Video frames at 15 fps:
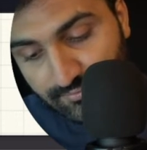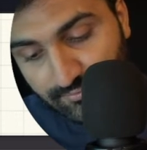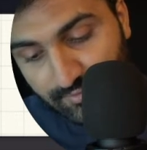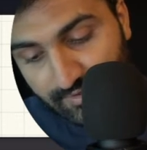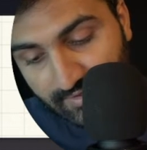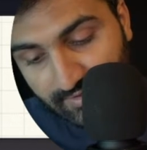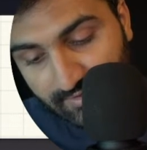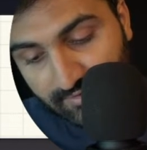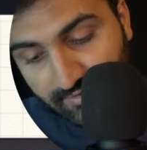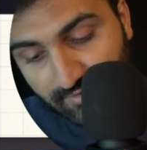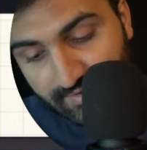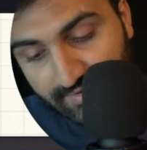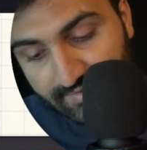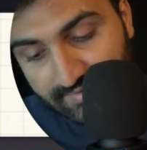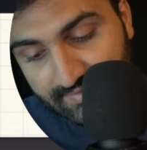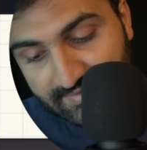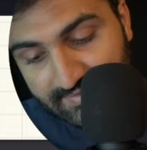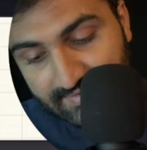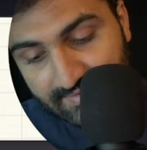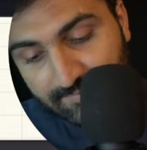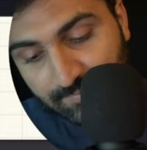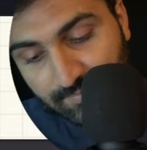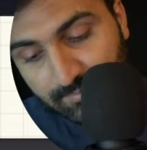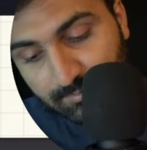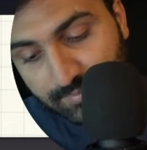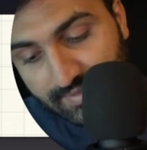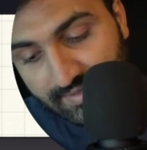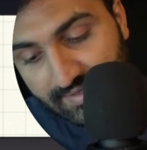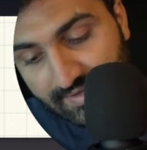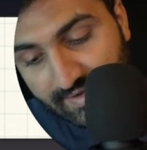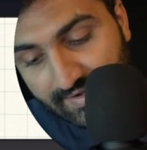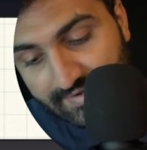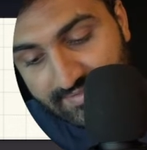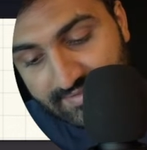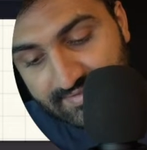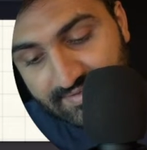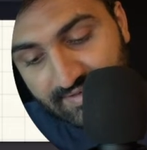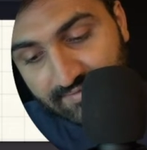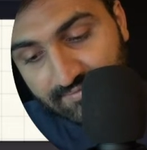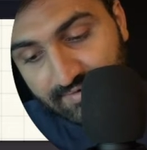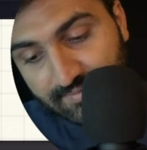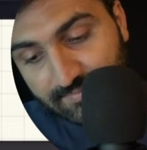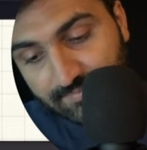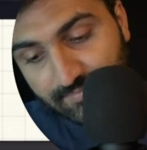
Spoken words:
we are calling this B at this level.